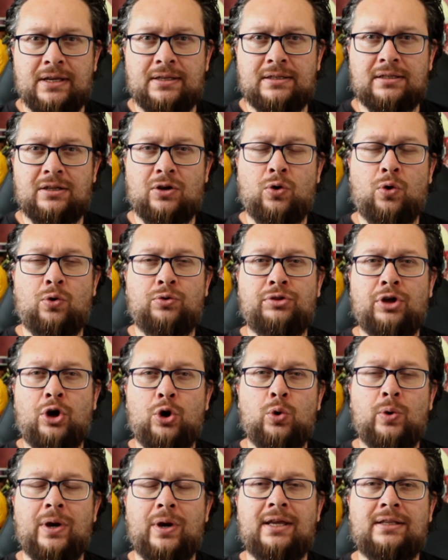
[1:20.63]
So
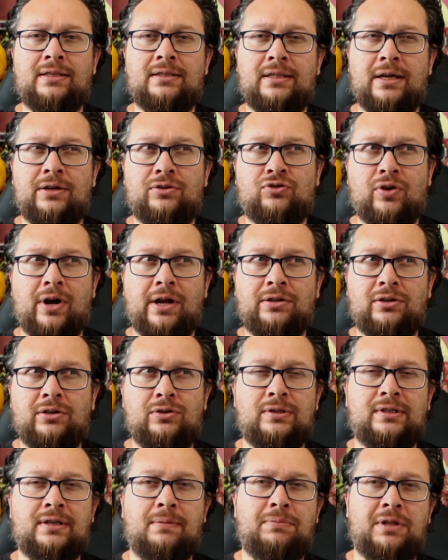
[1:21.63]
although they're trying to do
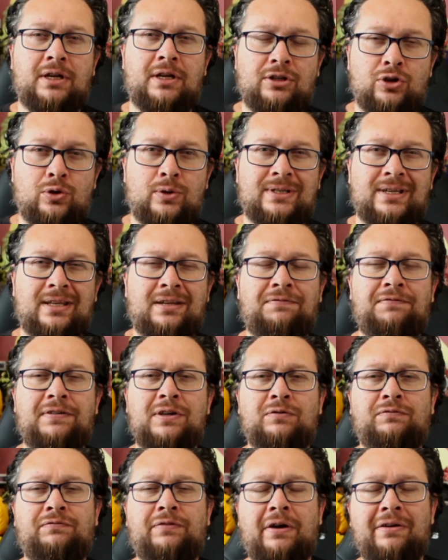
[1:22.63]
something new, it's going to feel
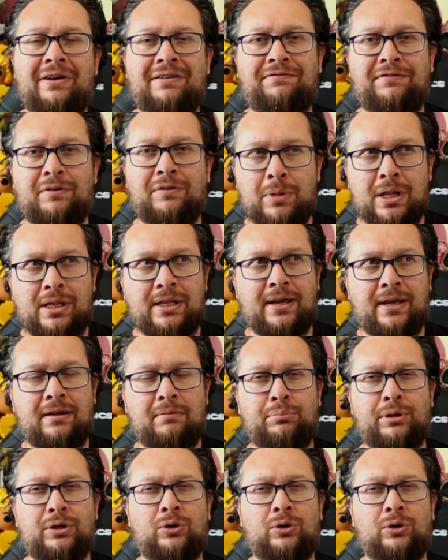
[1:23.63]
very familiar, but